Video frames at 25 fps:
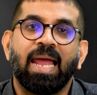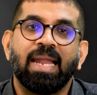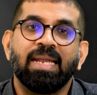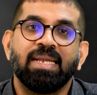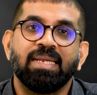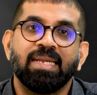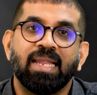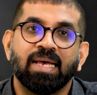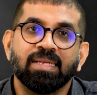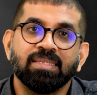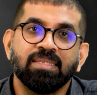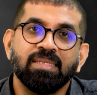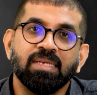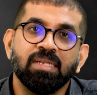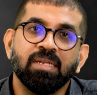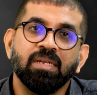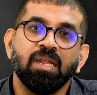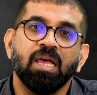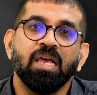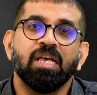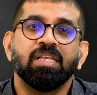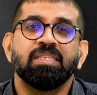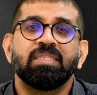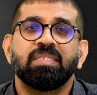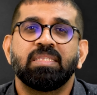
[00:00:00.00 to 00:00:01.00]
and
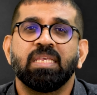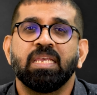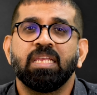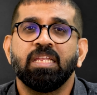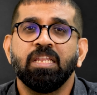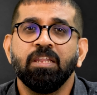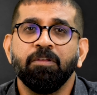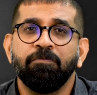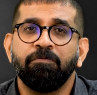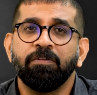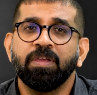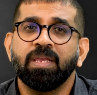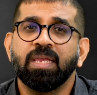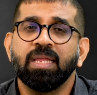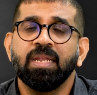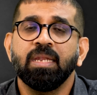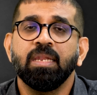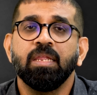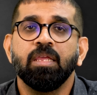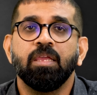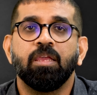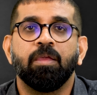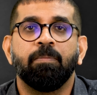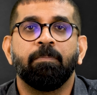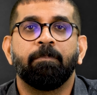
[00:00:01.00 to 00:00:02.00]
doesn't
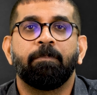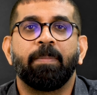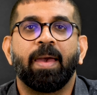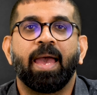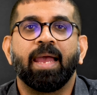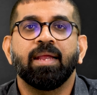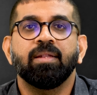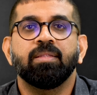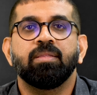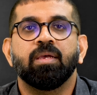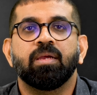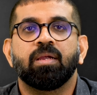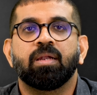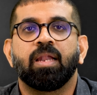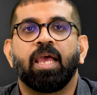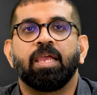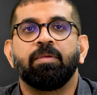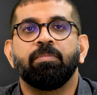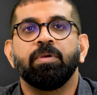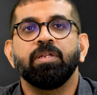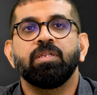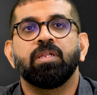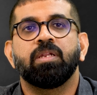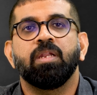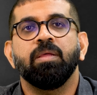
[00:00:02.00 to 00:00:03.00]
significantly impact the
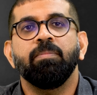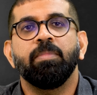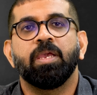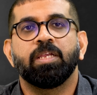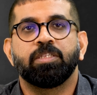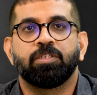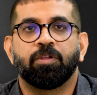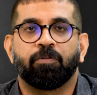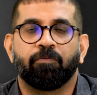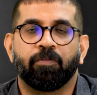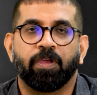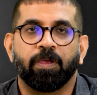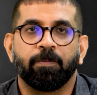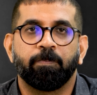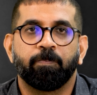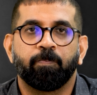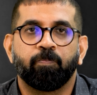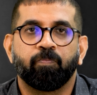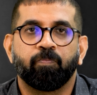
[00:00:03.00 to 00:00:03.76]
climate in a major way.